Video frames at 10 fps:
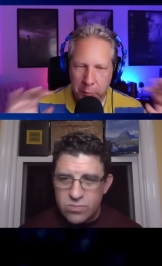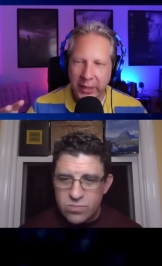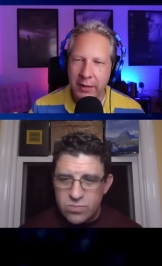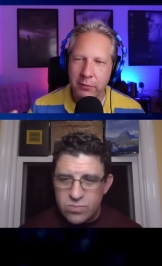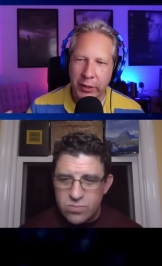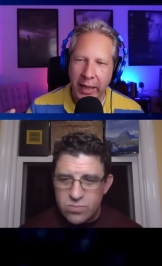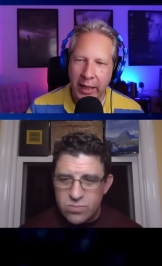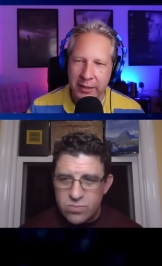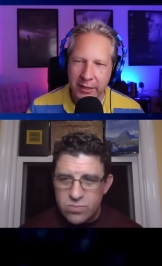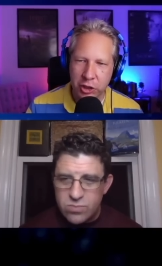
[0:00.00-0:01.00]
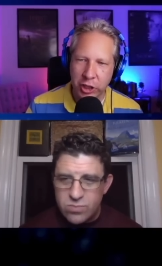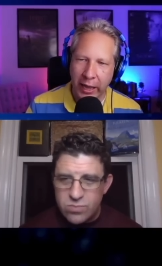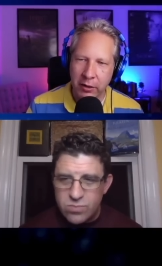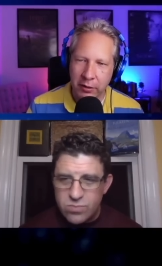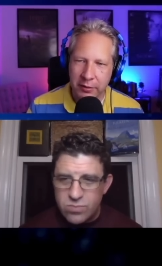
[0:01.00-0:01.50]
Speaker 1: the plane of reality has
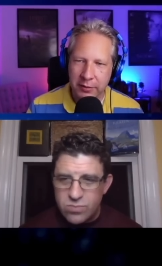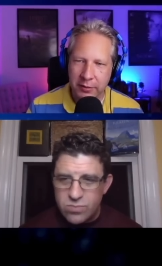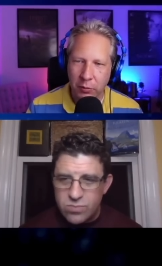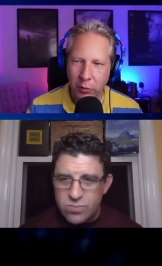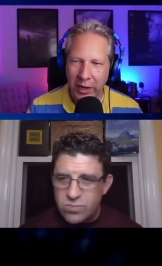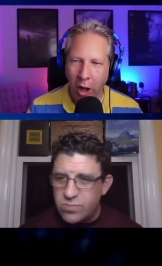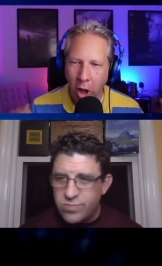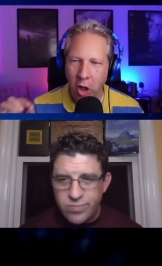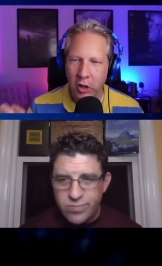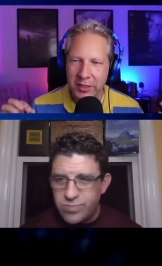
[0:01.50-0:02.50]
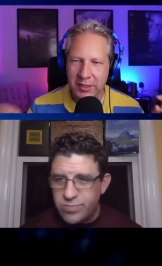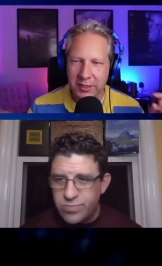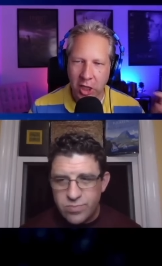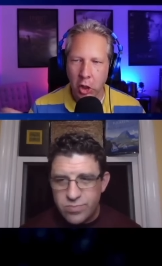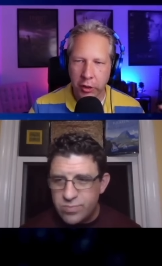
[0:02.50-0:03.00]
shattered when all these
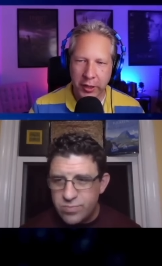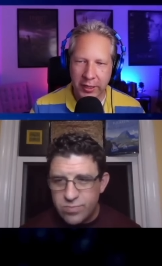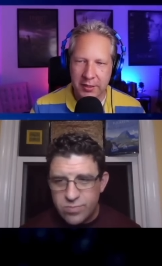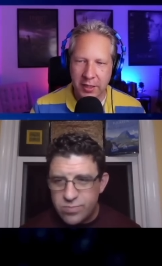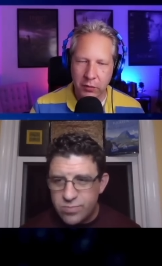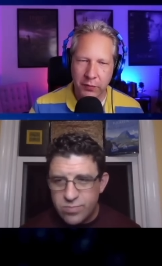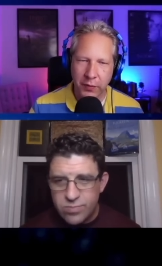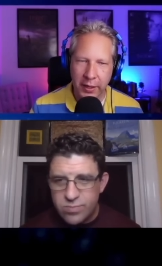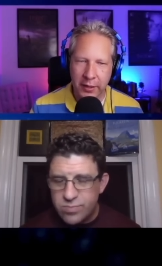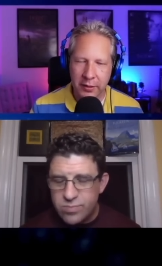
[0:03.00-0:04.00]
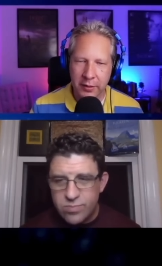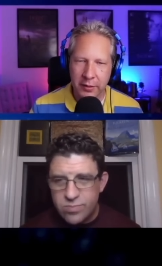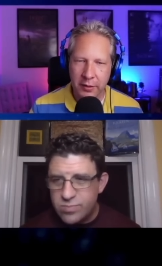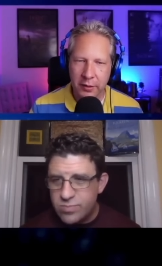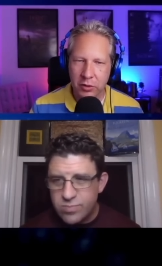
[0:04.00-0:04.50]
little things that you find
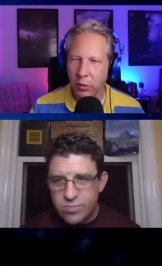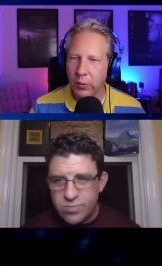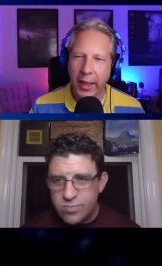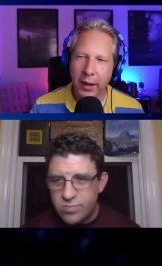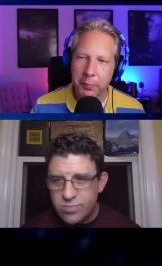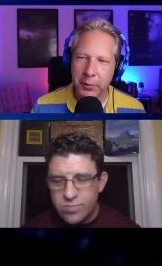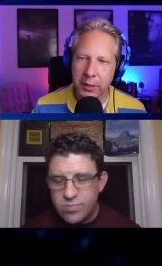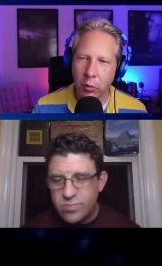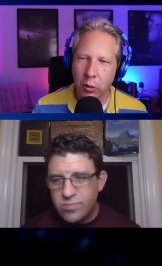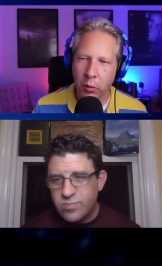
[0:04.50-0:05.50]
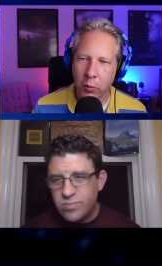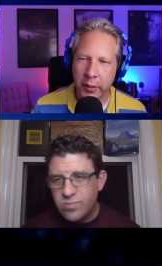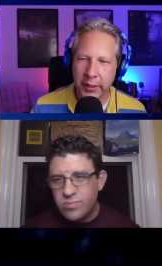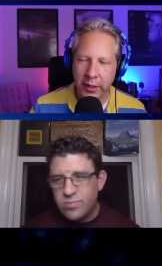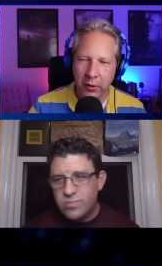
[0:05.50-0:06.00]
don't add up anymore.
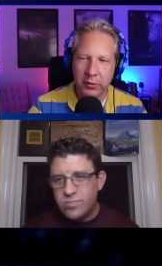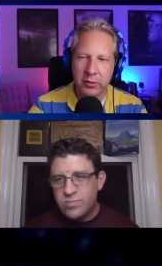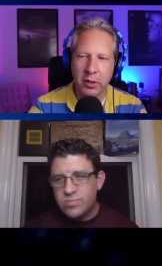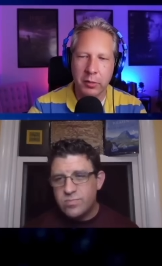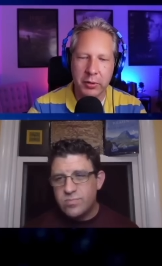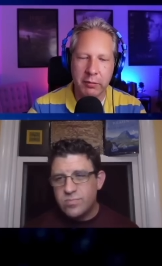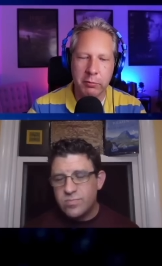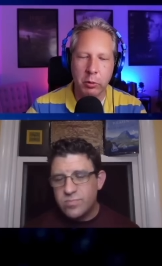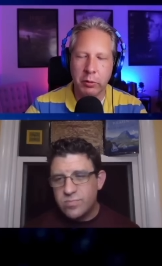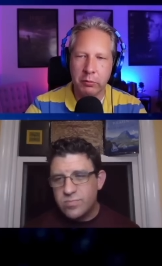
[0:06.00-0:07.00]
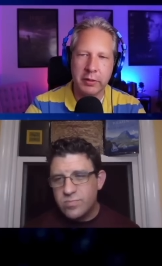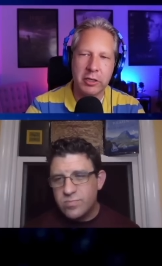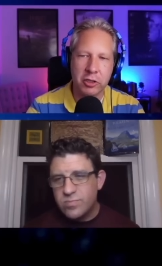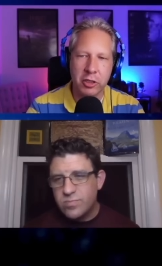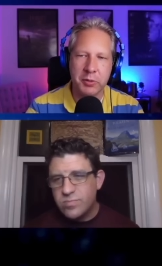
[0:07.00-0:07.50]
When the characters aren't believable, when the
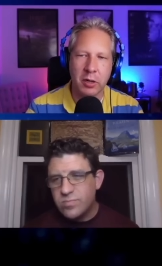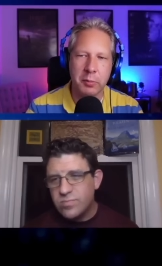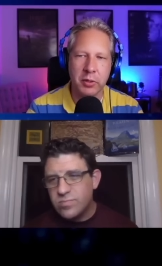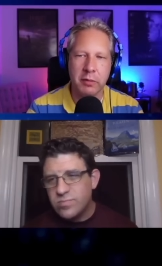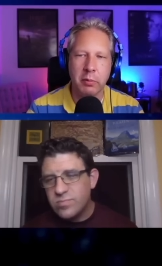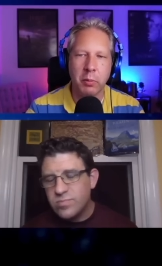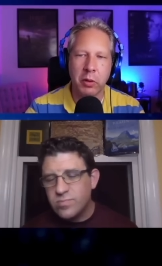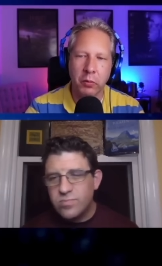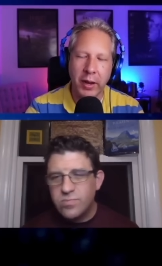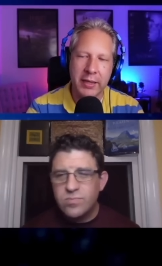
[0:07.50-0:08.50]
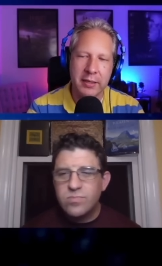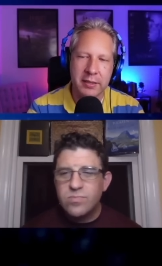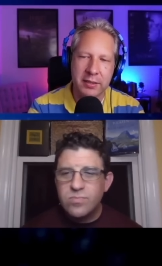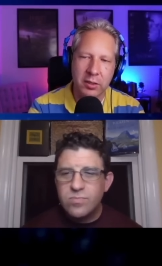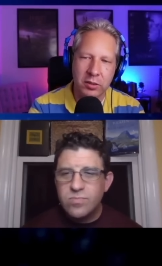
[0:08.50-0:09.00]
relationships aren't believable, when the writing is
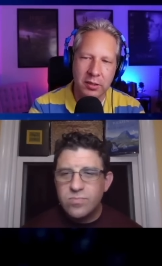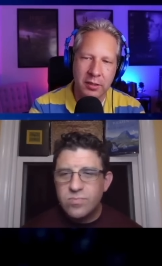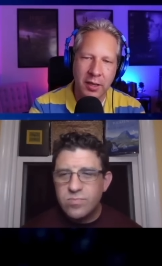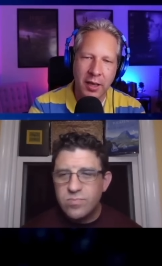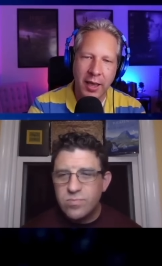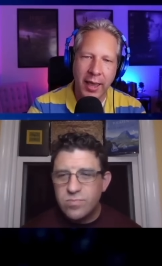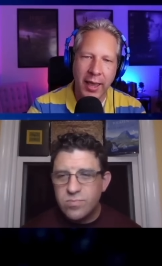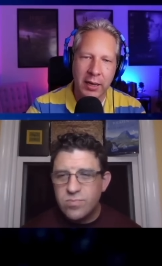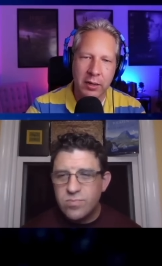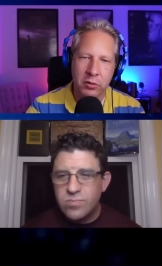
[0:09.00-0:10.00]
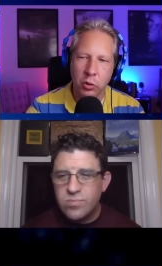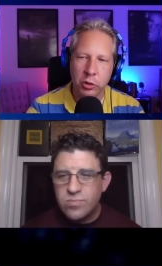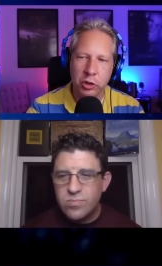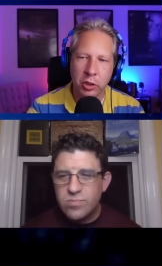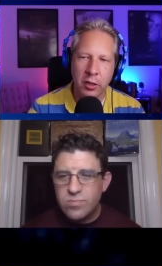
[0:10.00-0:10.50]
stilted and
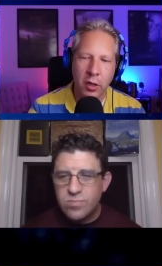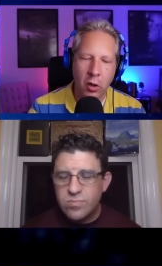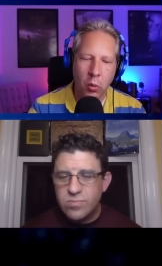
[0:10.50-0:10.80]
tortured,